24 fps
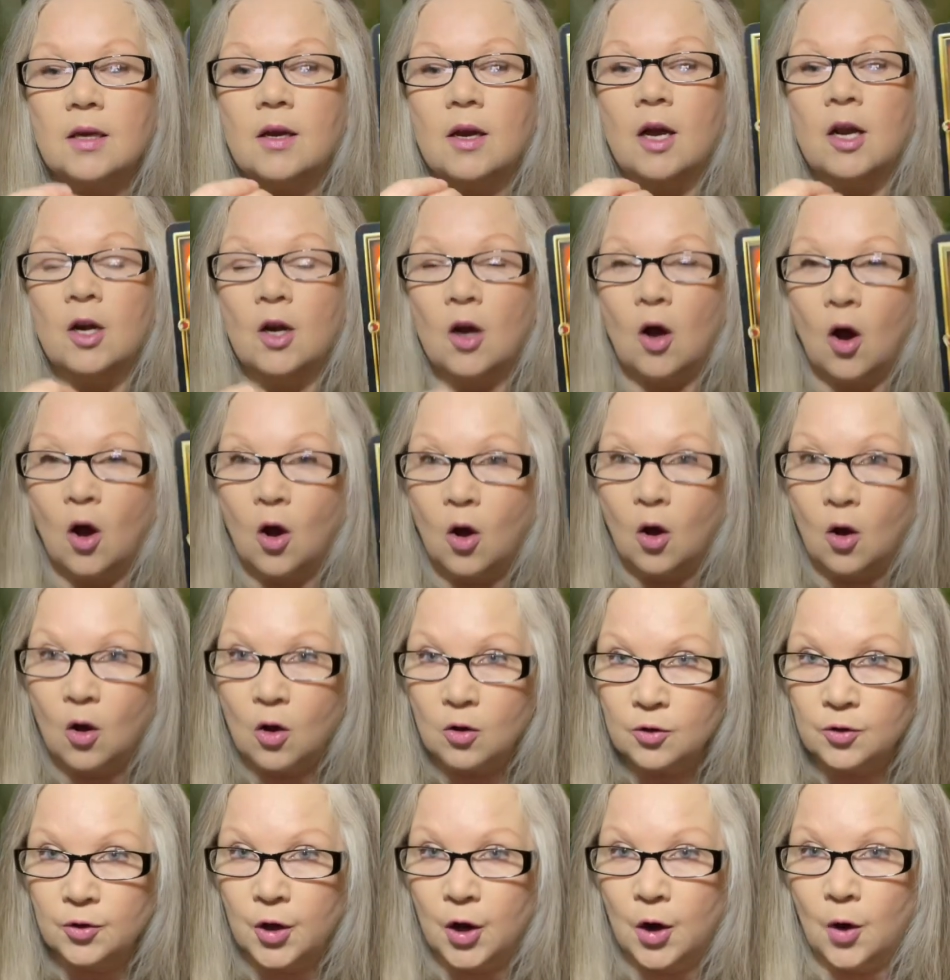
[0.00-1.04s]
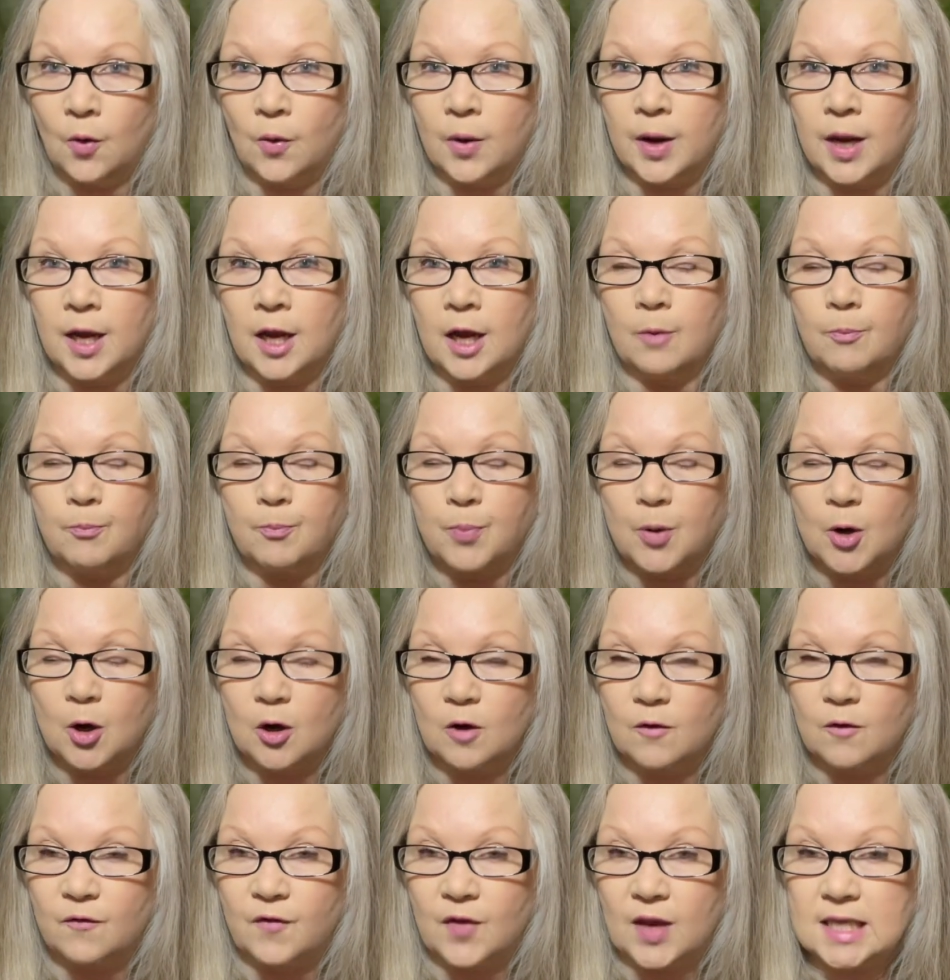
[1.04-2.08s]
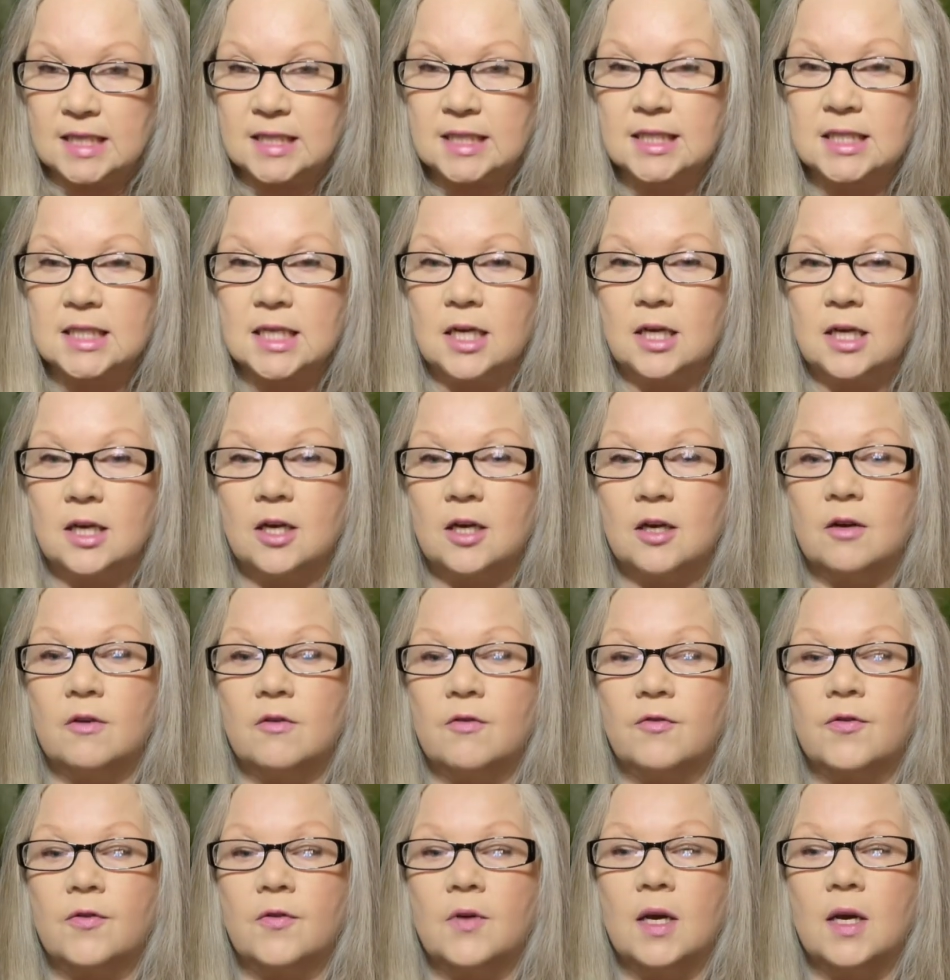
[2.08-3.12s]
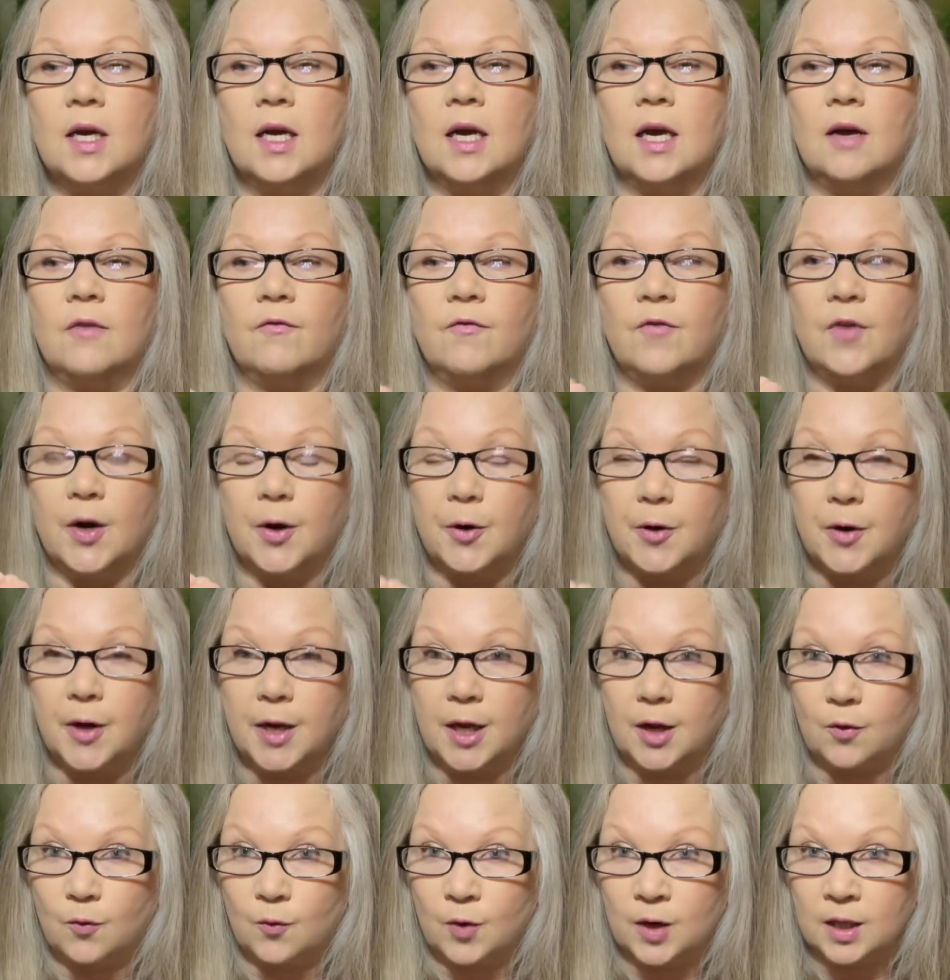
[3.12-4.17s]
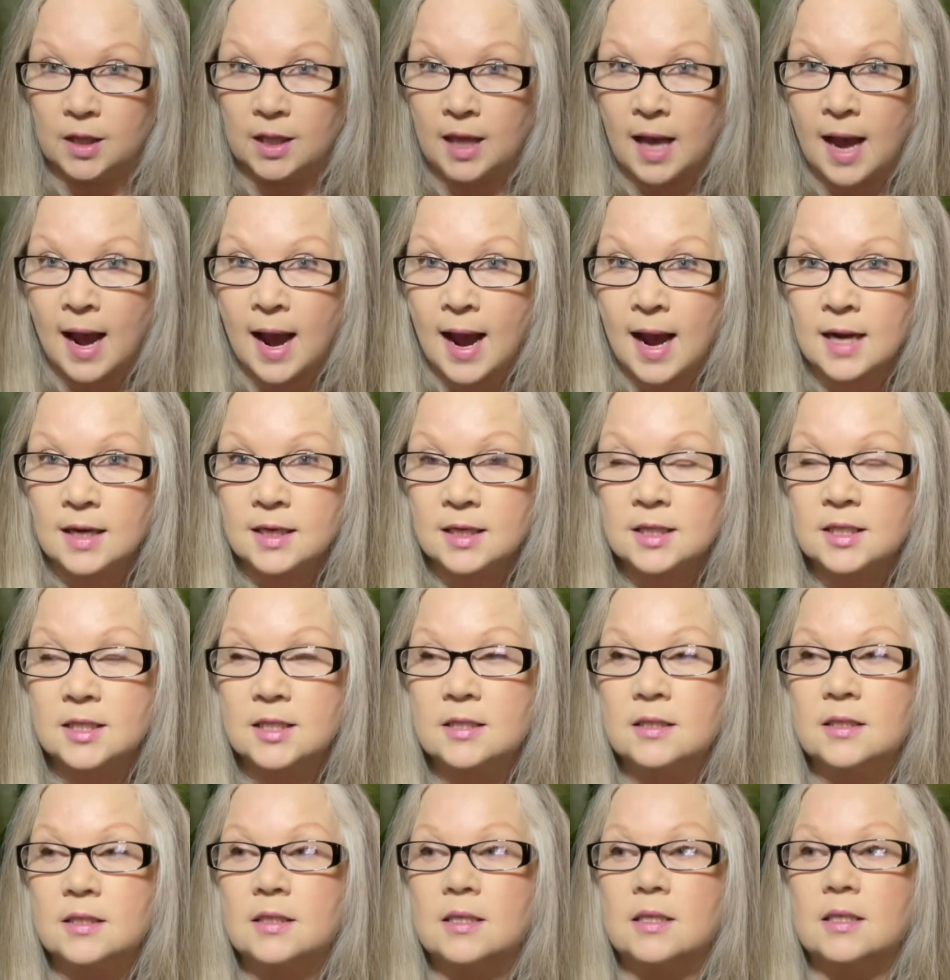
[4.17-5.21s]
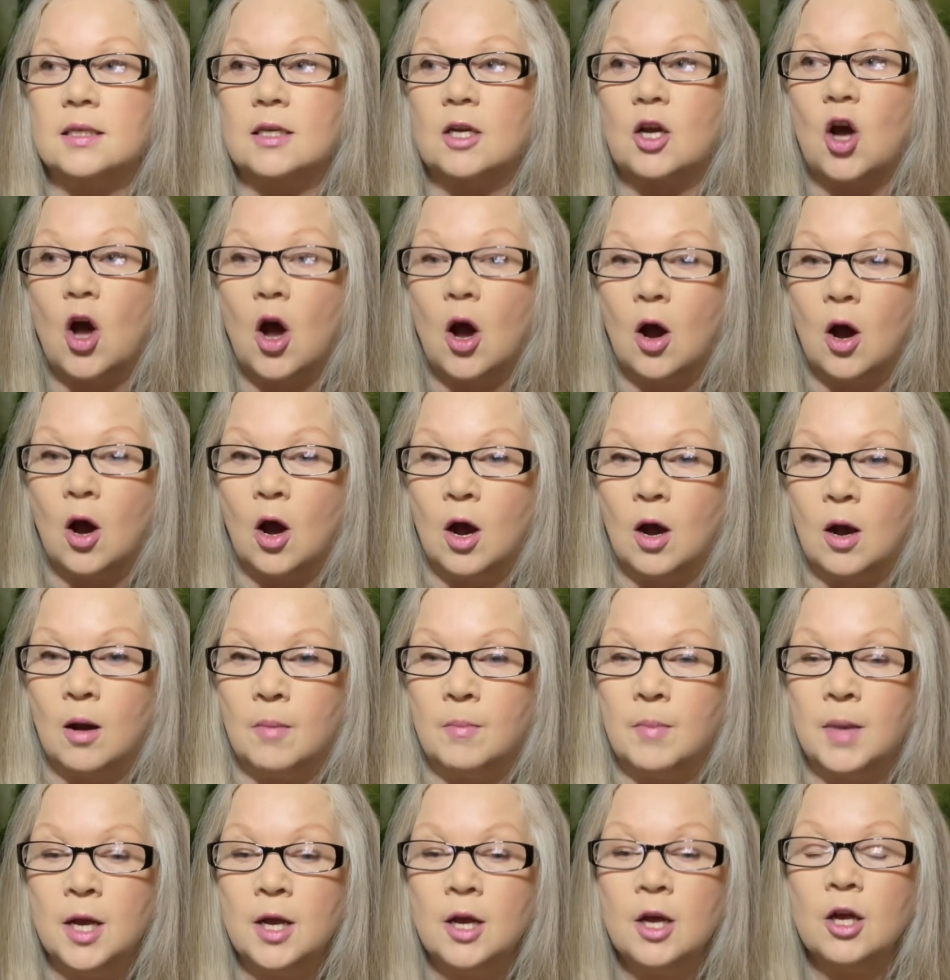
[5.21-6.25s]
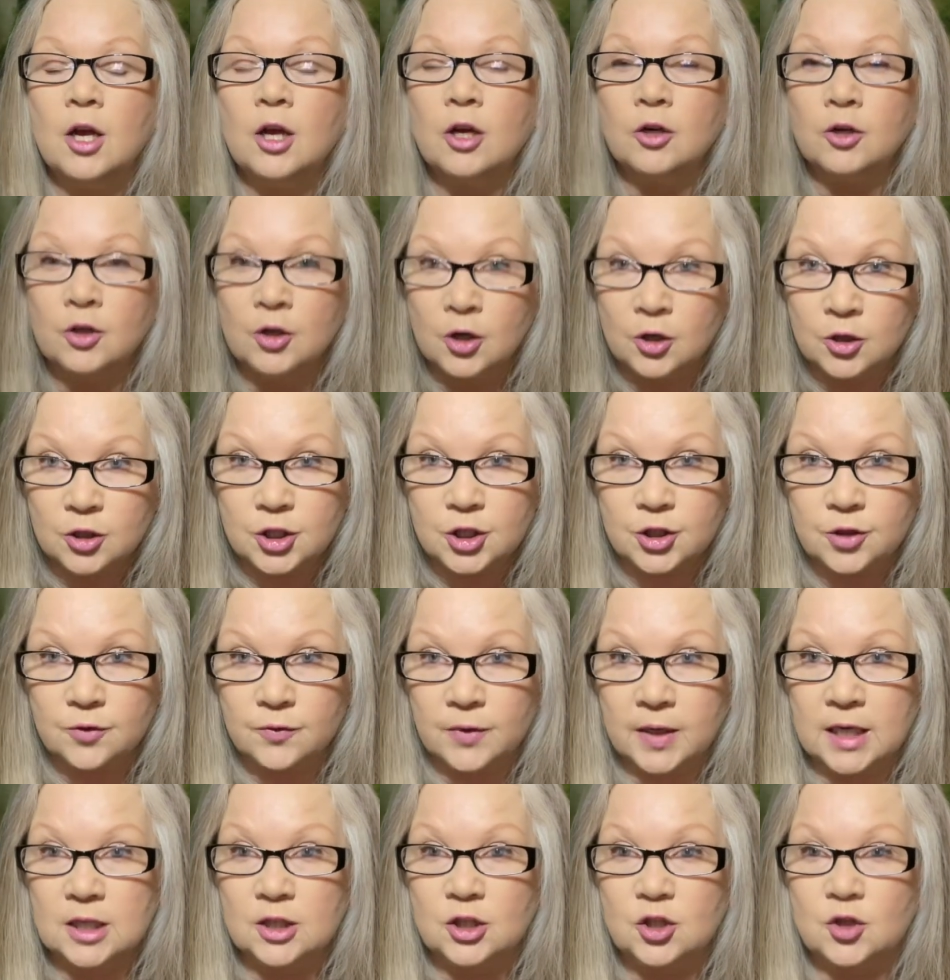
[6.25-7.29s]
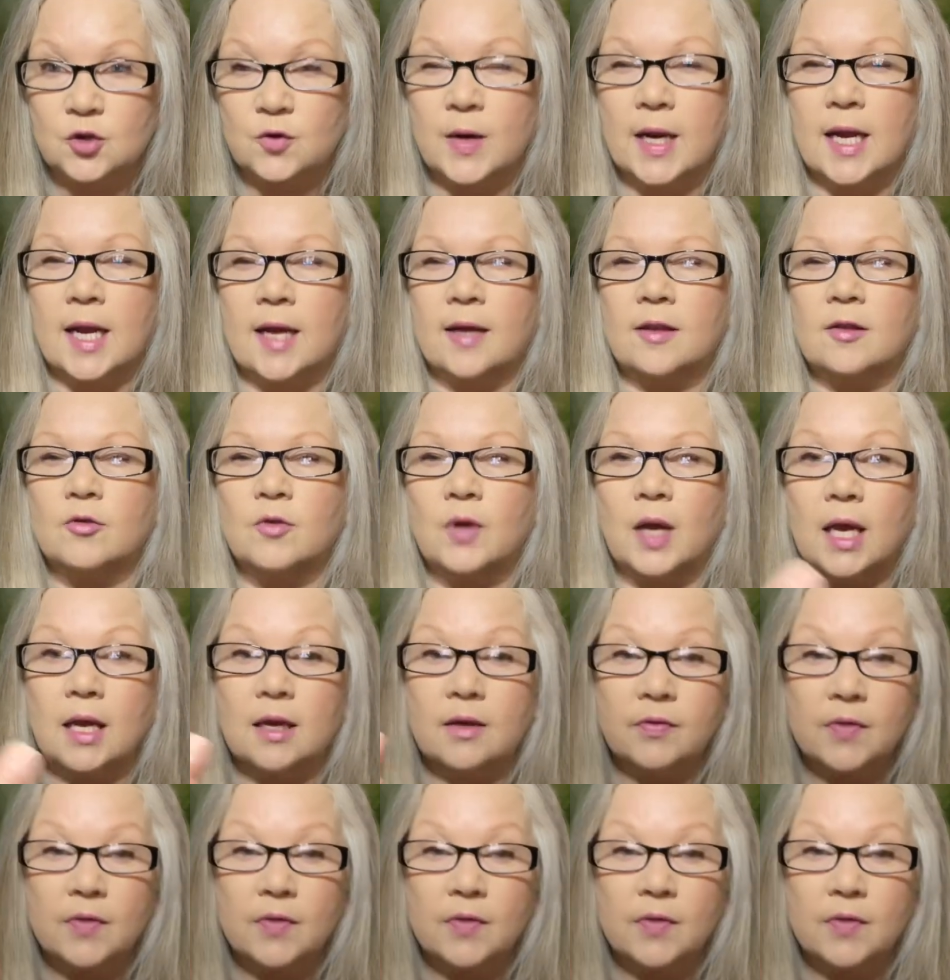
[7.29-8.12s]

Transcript: an all-knowing, pervasive, very relaxed, calm, nurturing strength, okay?